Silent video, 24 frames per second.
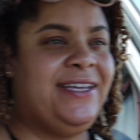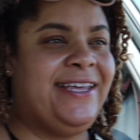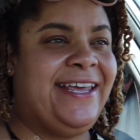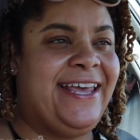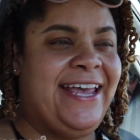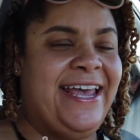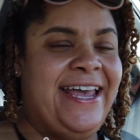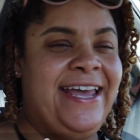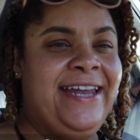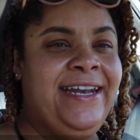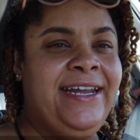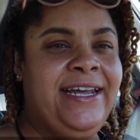
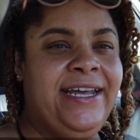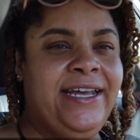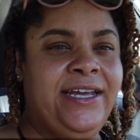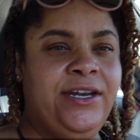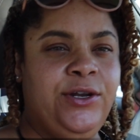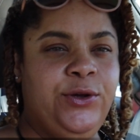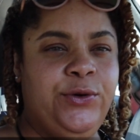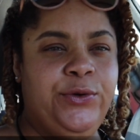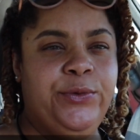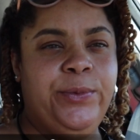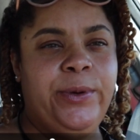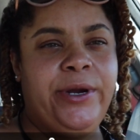Can an
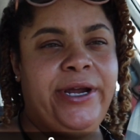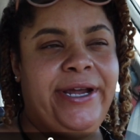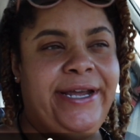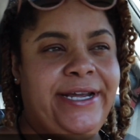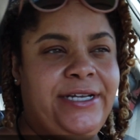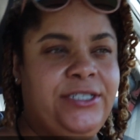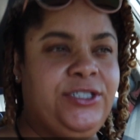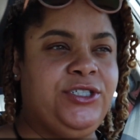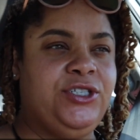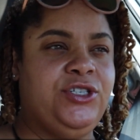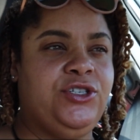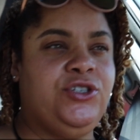
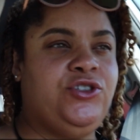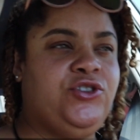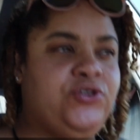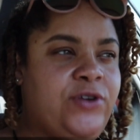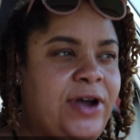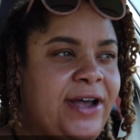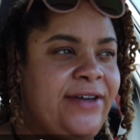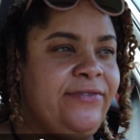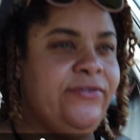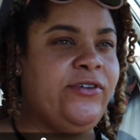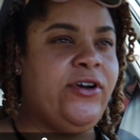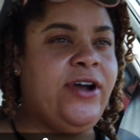UberEATS
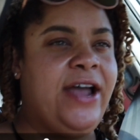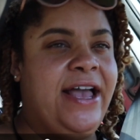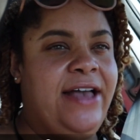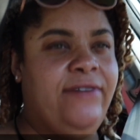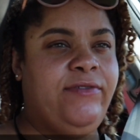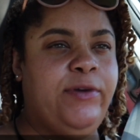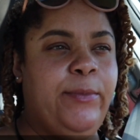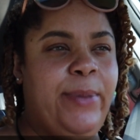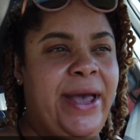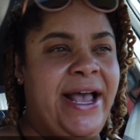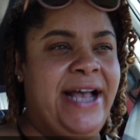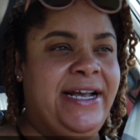driver
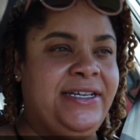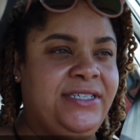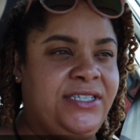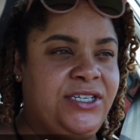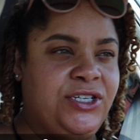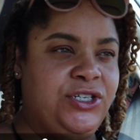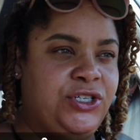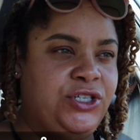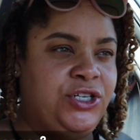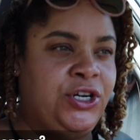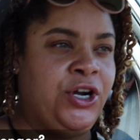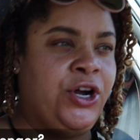have a
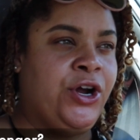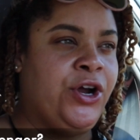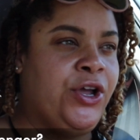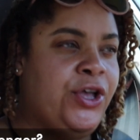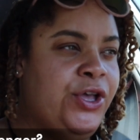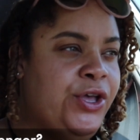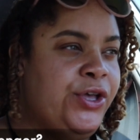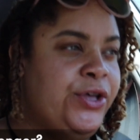passenger?